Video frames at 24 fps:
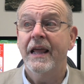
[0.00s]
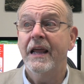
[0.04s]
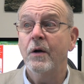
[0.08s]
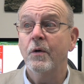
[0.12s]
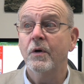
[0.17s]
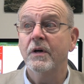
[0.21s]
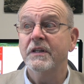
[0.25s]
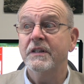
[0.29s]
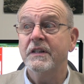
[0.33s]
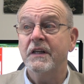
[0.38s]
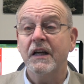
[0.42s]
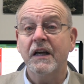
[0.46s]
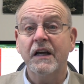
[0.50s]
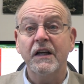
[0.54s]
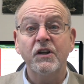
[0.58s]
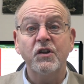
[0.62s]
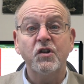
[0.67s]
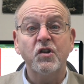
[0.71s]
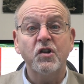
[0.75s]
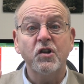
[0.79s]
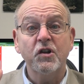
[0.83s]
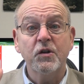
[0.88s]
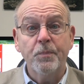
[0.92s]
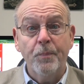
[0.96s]
He was a
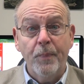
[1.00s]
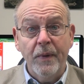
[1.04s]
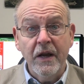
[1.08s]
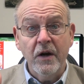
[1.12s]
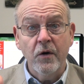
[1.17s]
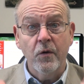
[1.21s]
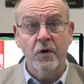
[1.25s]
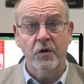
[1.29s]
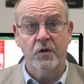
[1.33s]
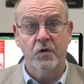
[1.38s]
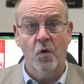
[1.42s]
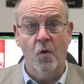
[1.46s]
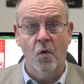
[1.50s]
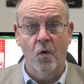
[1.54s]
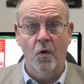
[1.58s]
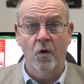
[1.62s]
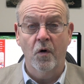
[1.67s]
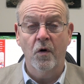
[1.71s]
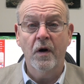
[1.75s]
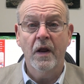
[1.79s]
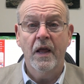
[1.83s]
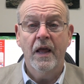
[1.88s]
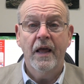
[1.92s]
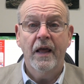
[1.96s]

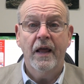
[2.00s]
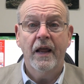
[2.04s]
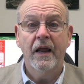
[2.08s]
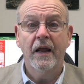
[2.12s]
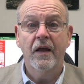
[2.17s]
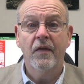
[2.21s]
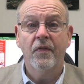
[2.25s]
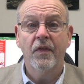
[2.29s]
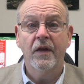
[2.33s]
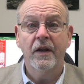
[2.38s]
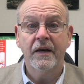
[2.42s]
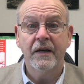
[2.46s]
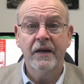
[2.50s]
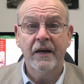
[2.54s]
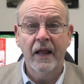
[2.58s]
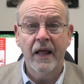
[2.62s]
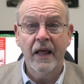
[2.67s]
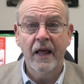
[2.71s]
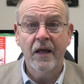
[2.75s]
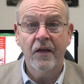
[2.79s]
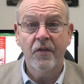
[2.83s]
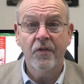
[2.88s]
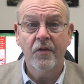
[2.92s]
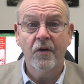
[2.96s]
conspirator in the
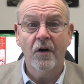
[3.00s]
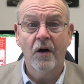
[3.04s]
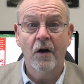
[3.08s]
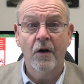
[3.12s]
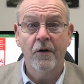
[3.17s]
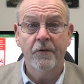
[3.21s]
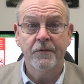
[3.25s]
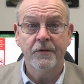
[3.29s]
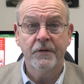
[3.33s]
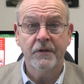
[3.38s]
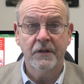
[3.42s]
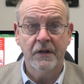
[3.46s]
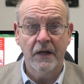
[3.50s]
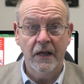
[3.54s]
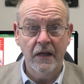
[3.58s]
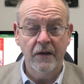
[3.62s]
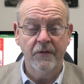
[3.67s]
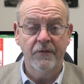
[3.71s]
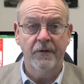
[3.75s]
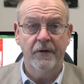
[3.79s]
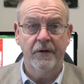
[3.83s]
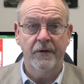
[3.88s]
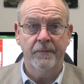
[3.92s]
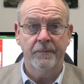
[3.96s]
death of
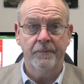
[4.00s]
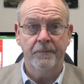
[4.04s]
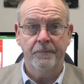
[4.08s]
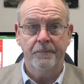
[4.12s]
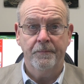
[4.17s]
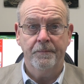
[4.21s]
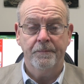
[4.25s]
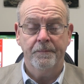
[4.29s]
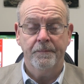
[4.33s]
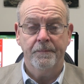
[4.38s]
Stephen.